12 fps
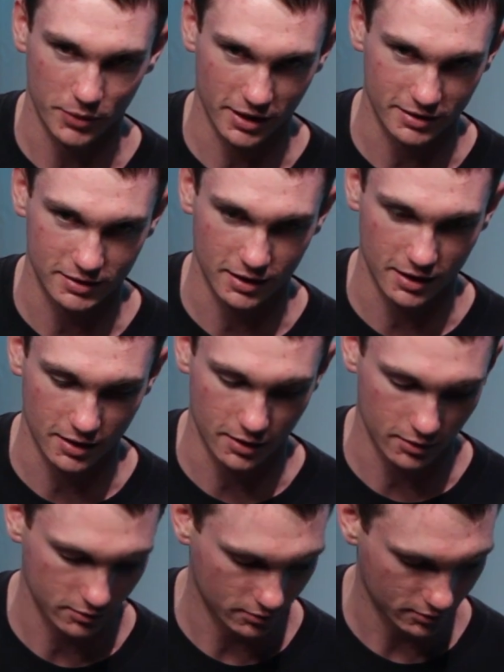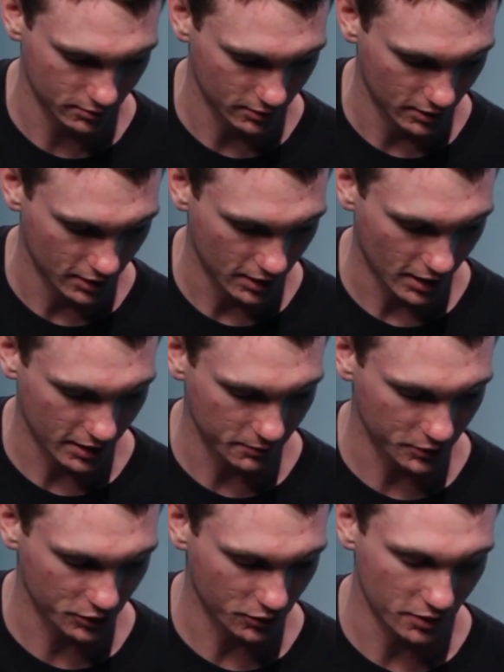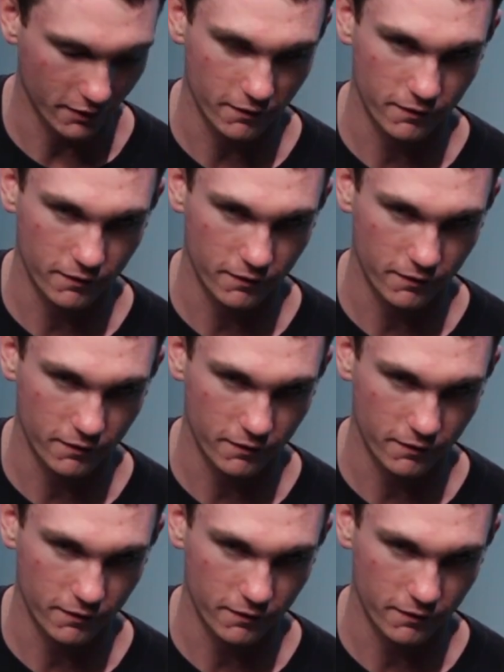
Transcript: back to A. And then we're going to go to the